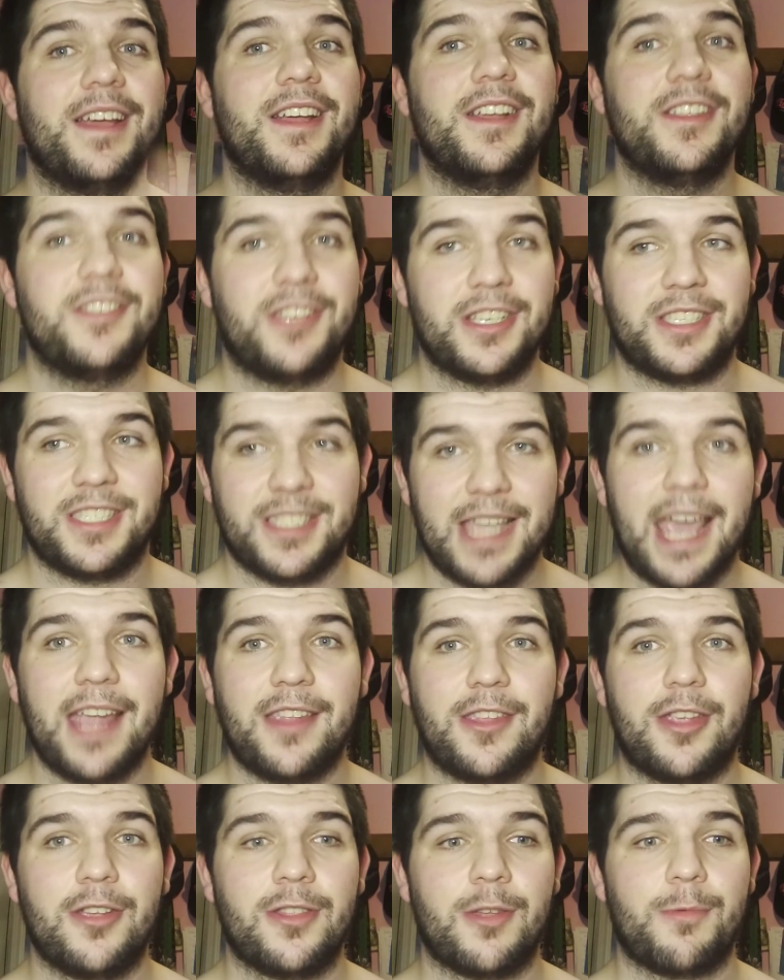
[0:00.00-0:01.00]
just stay
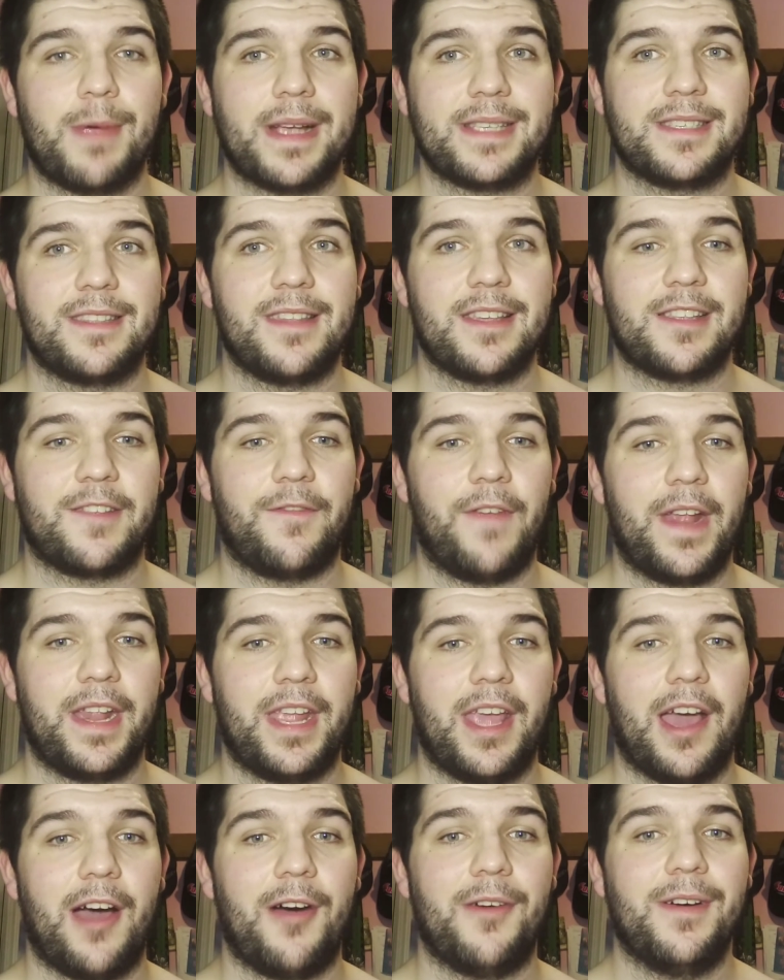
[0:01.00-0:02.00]
tuned the rest of this
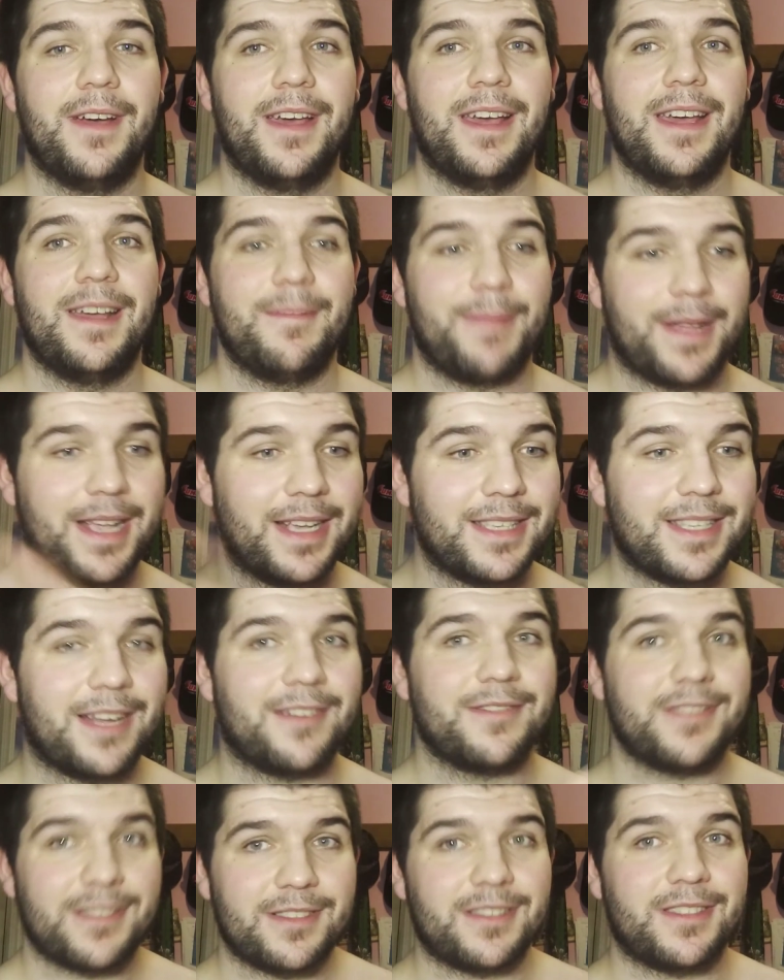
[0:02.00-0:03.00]
video because
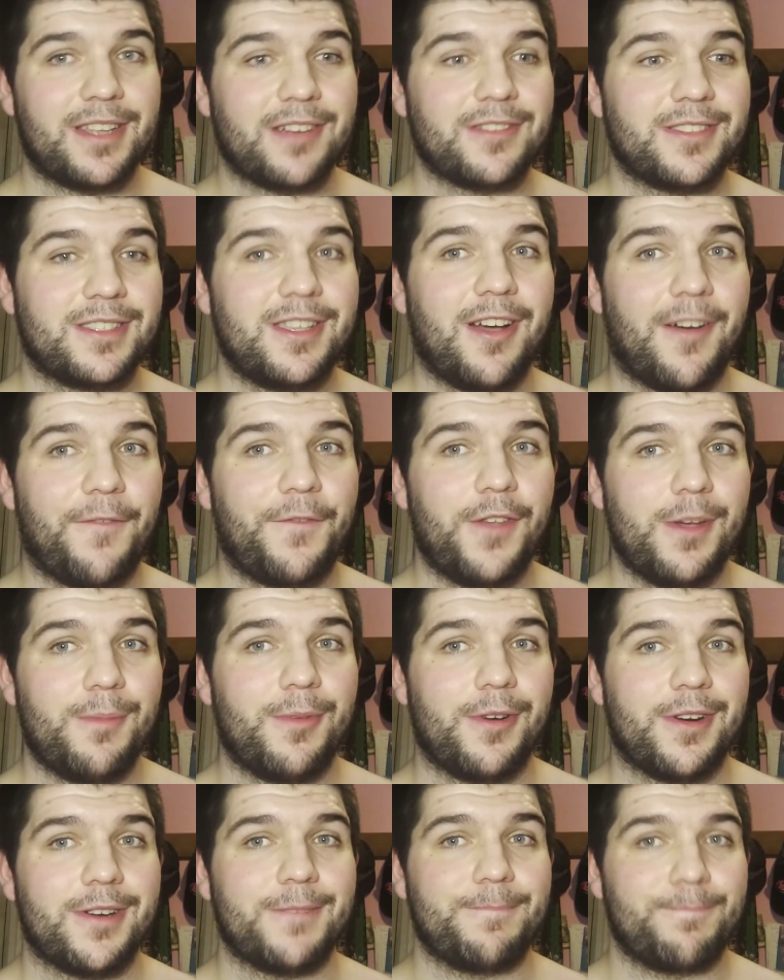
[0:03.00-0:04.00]
there's still a few
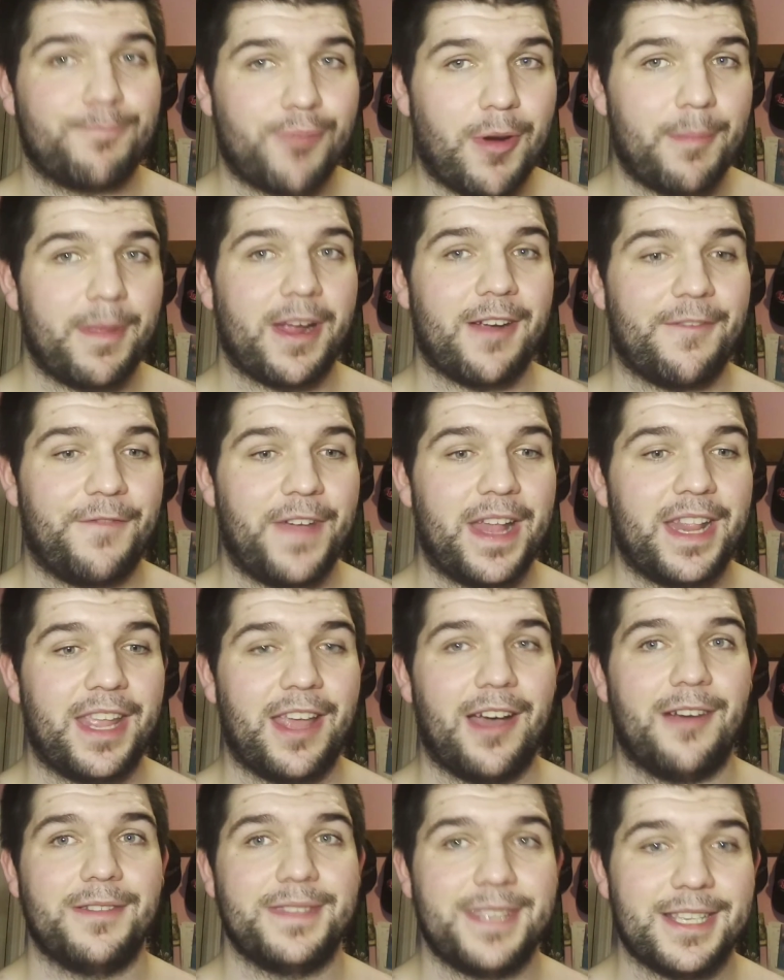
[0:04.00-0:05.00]
more premiere
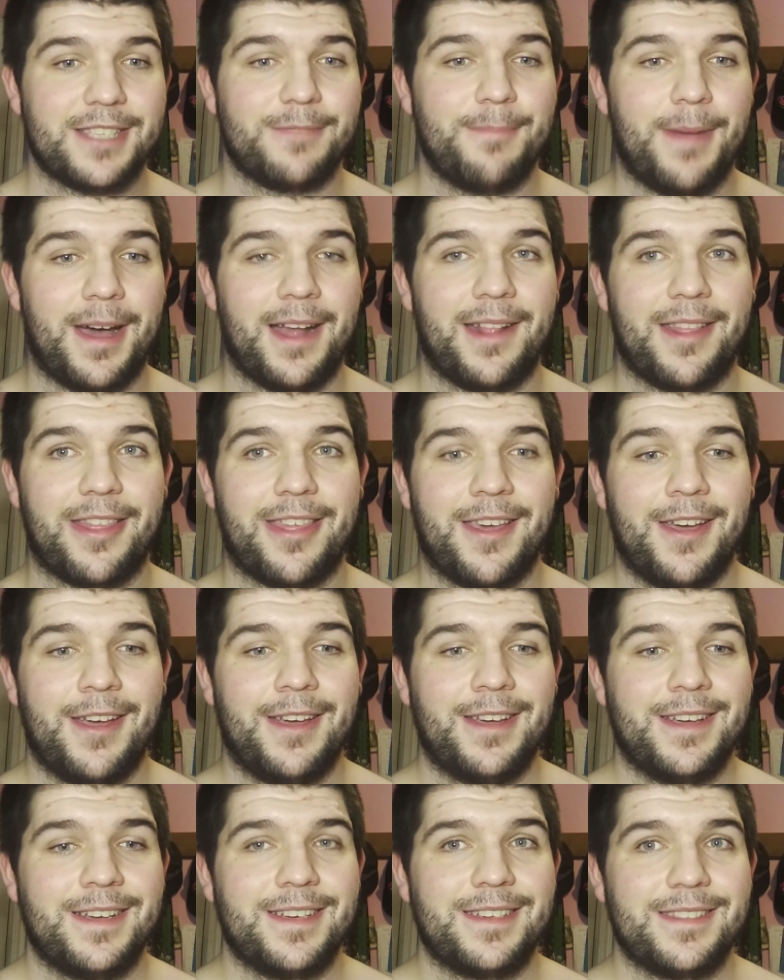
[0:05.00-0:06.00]
videos this month
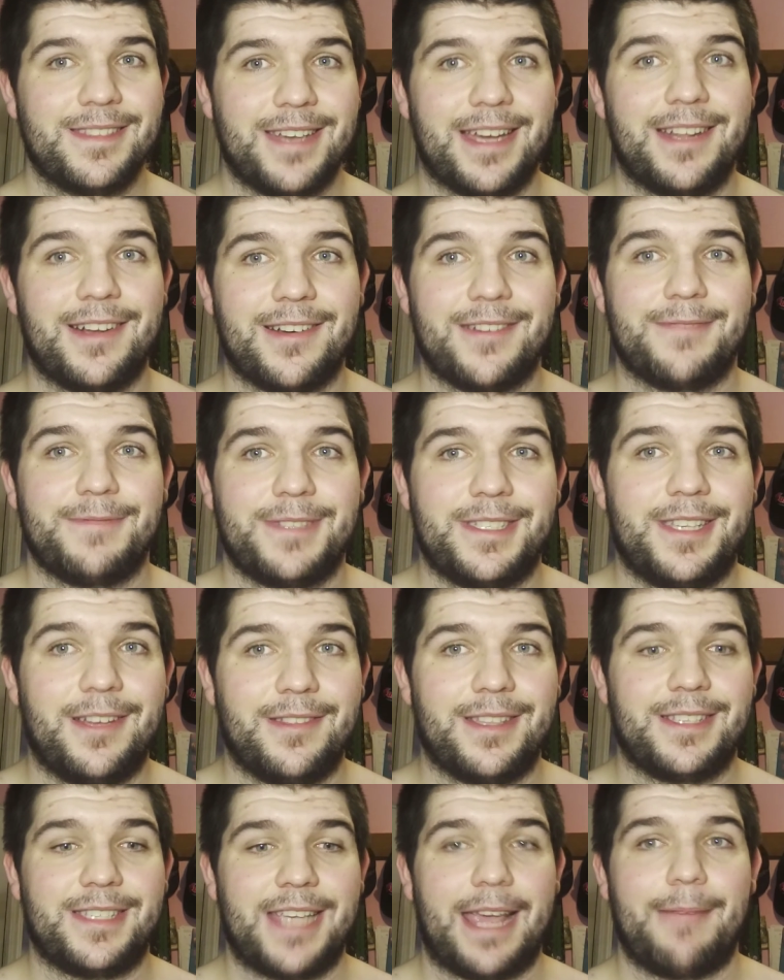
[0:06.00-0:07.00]
that are still
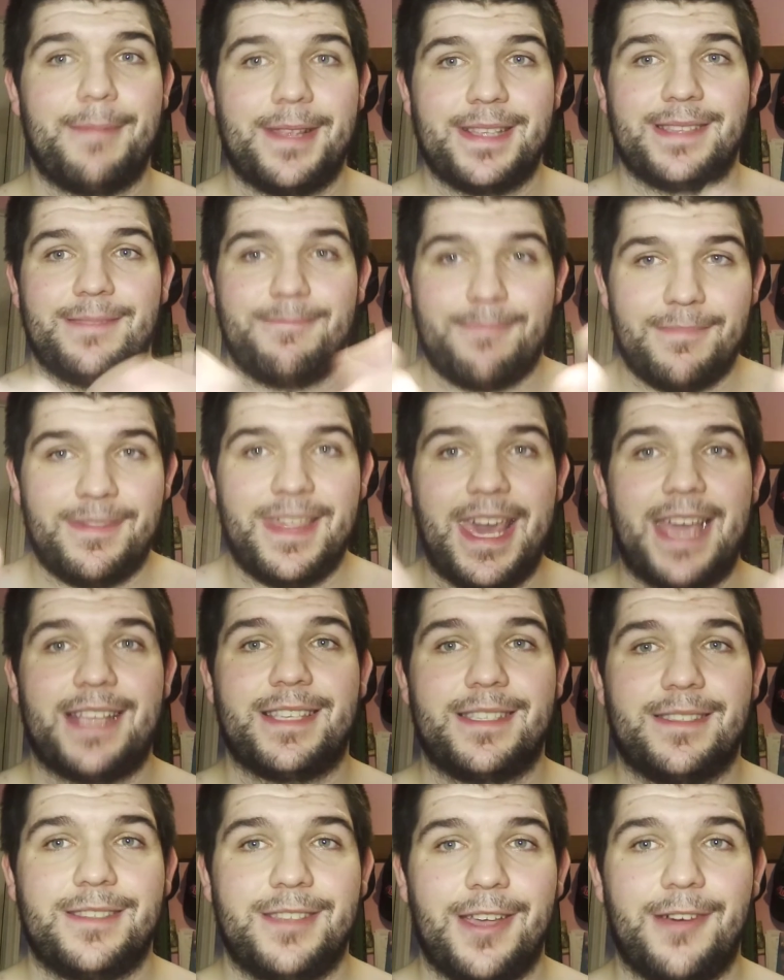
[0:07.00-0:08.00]
the same as this.
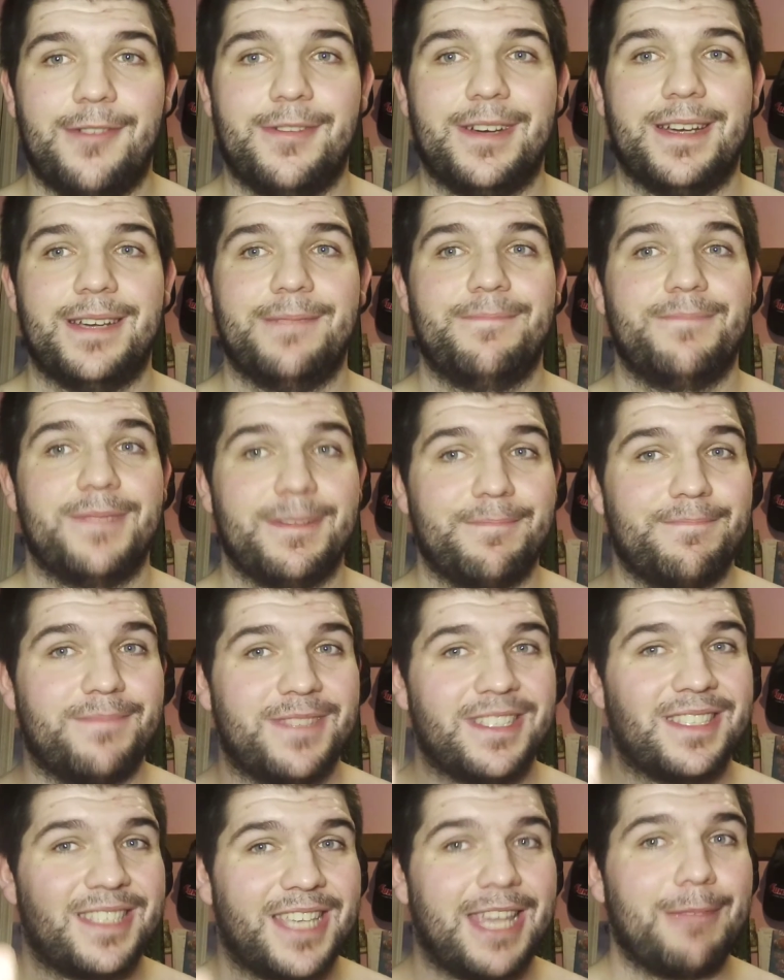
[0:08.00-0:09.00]
So
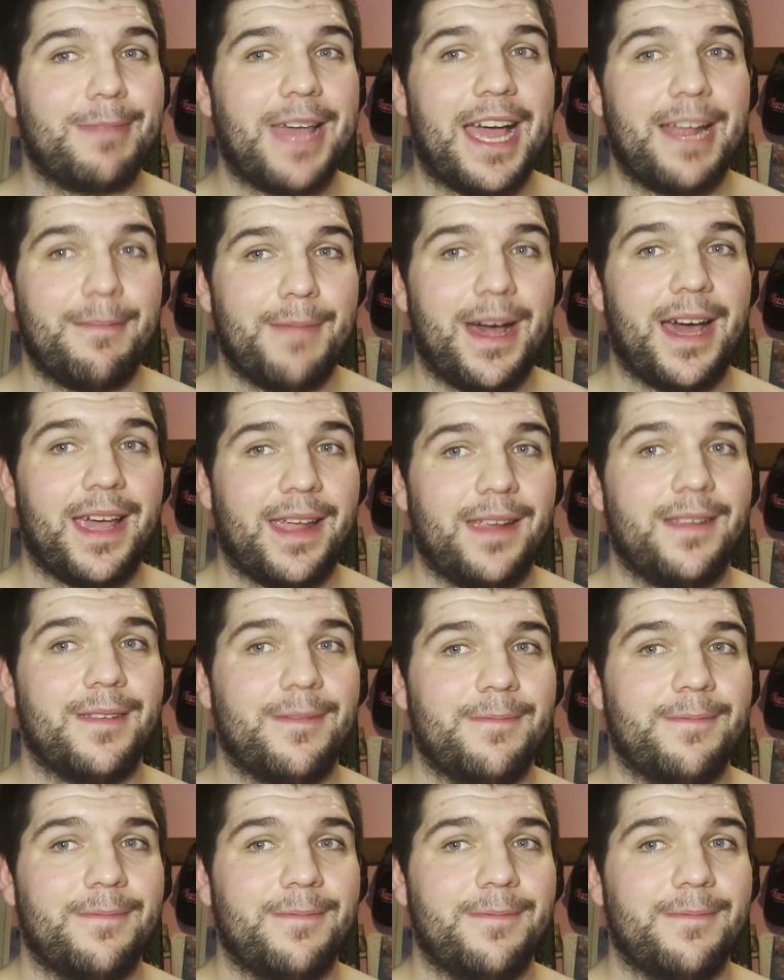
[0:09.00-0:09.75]
just keep that in mind.